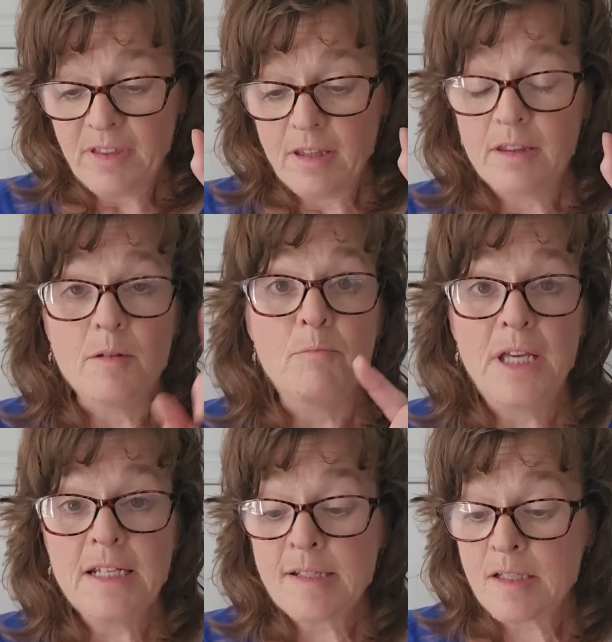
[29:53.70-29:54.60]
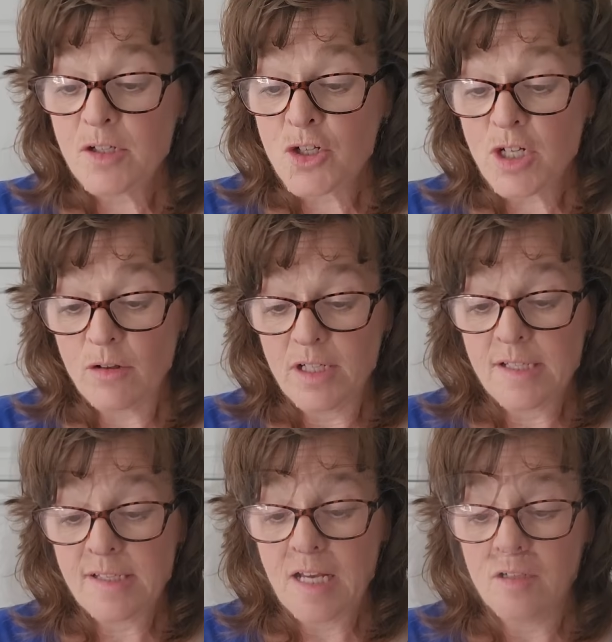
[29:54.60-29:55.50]
the beast has shown
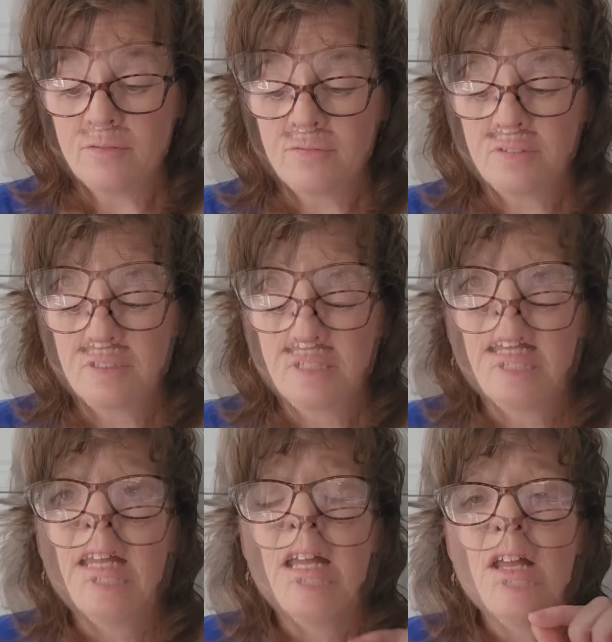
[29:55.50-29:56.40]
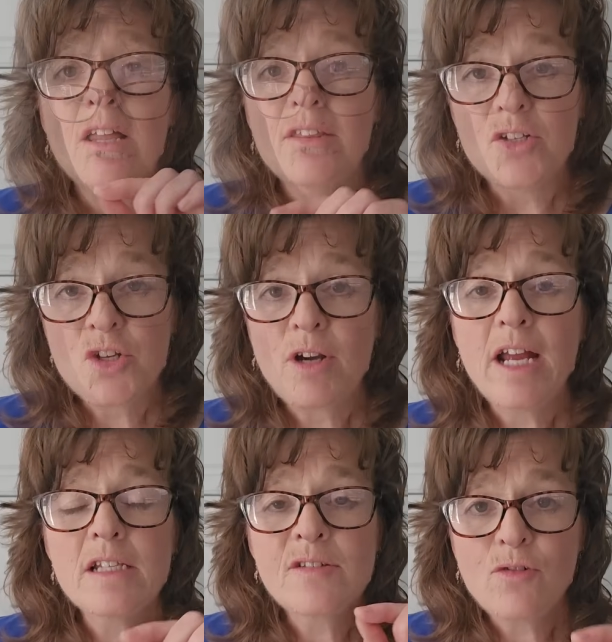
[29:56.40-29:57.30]
itself. The
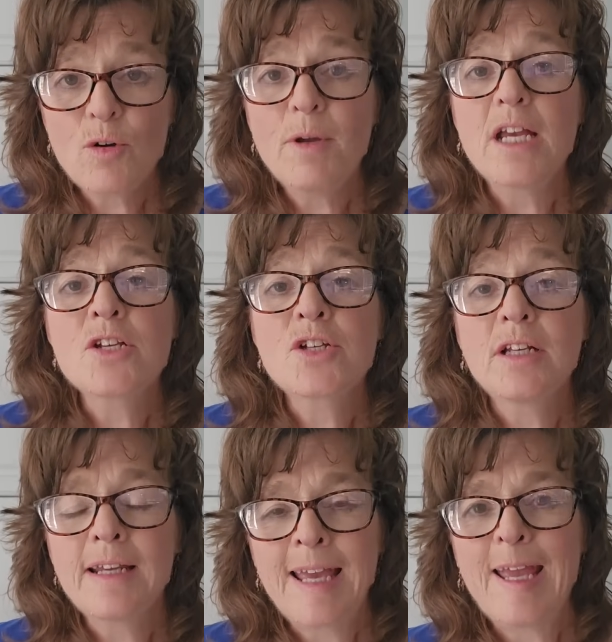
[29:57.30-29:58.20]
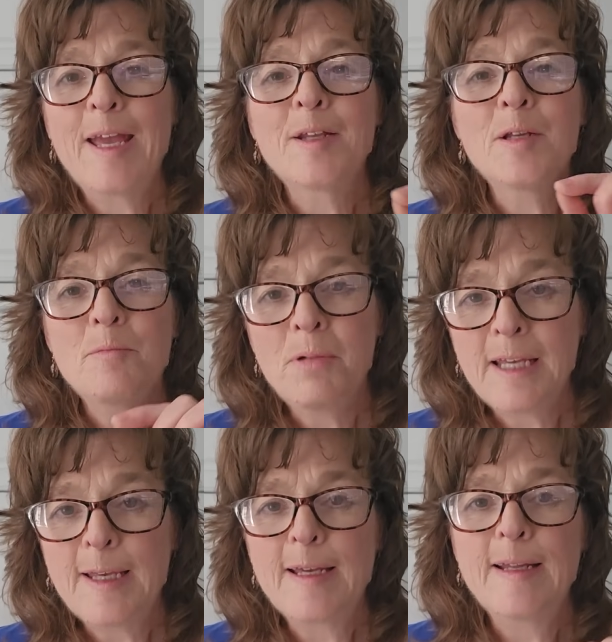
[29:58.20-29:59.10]
transformation can
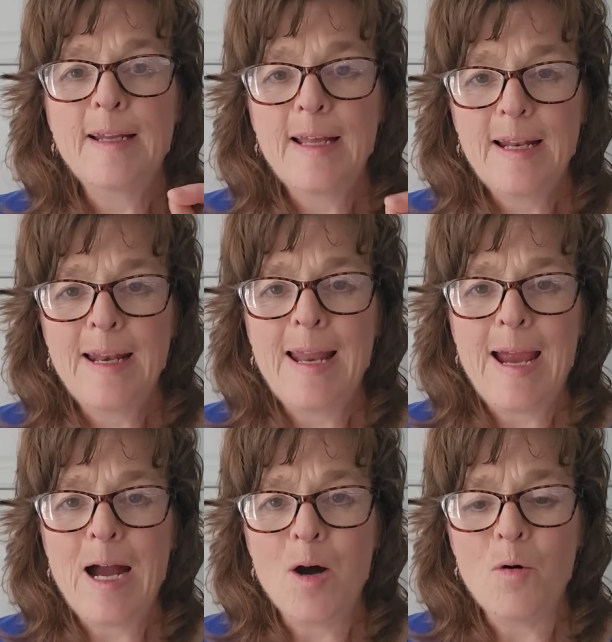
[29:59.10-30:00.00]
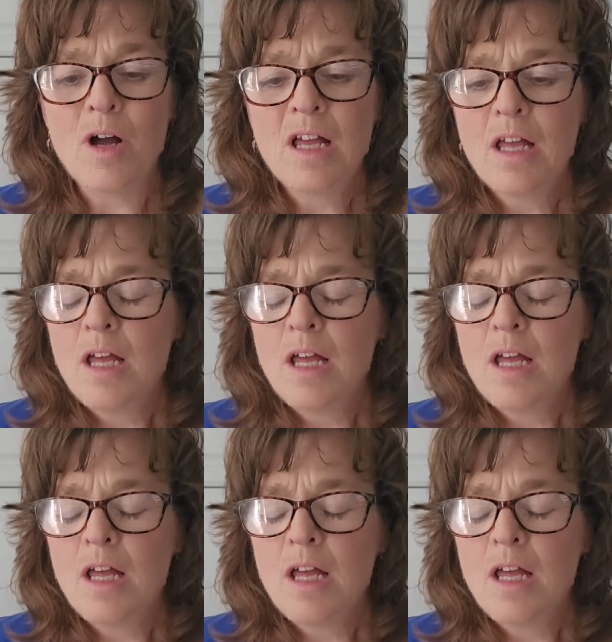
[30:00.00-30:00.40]
begin now.